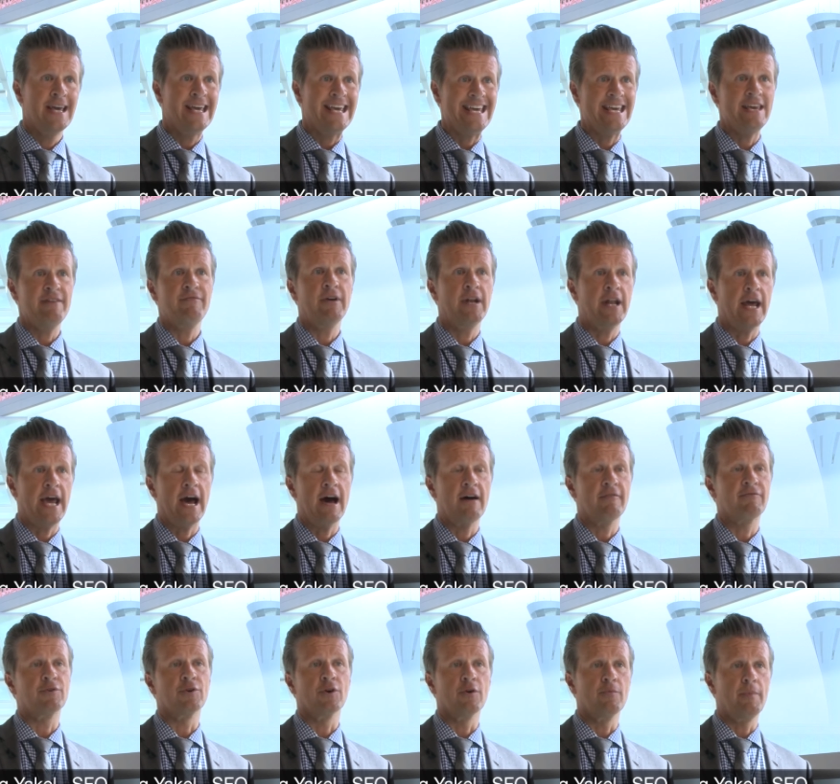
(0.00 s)
even
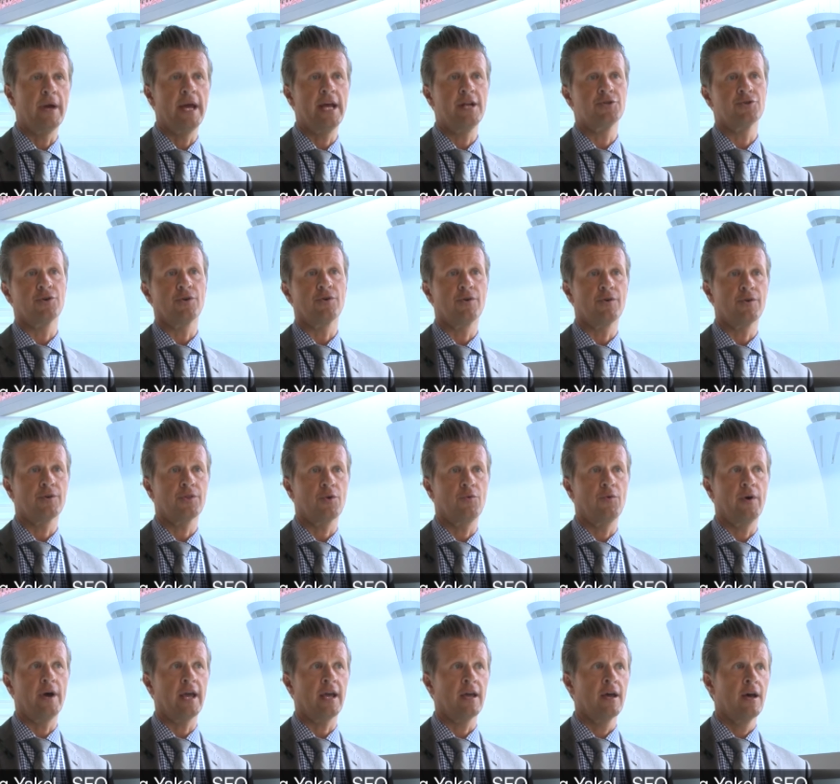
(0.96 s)
after a major
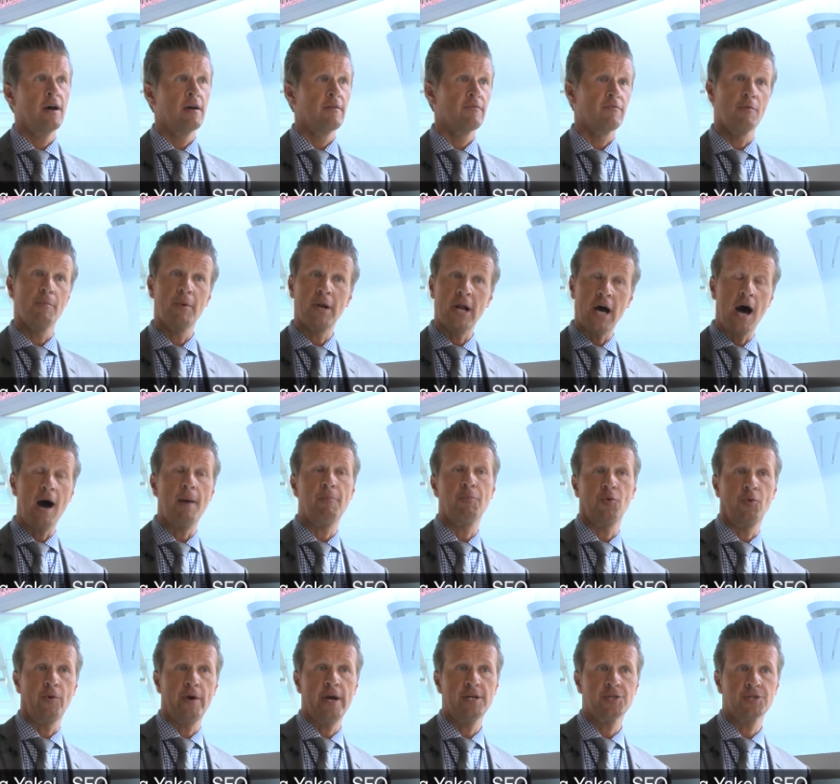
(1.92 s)
earthquake, from an
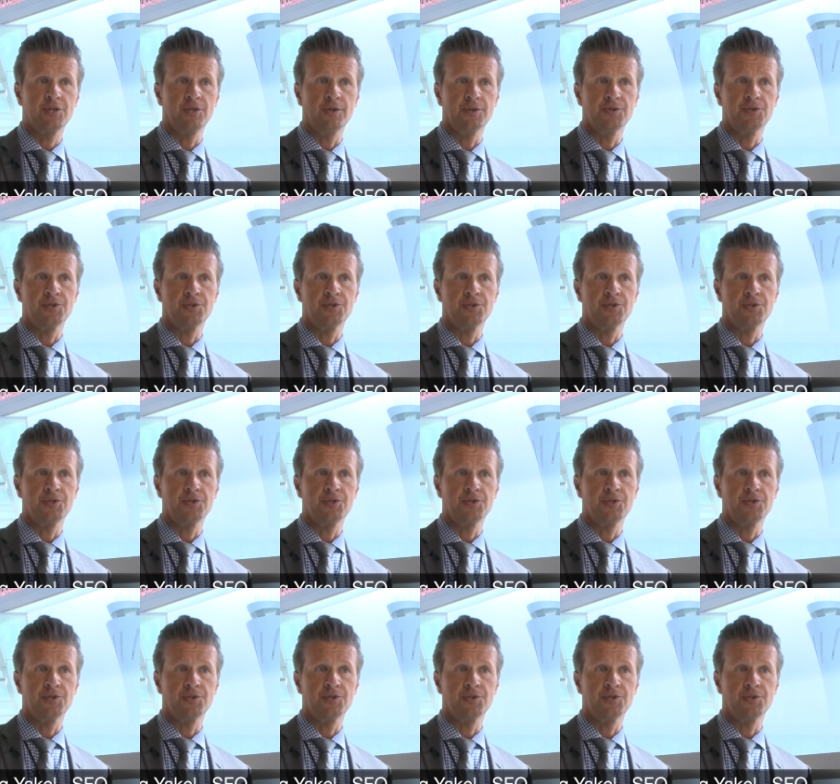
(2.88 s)
operational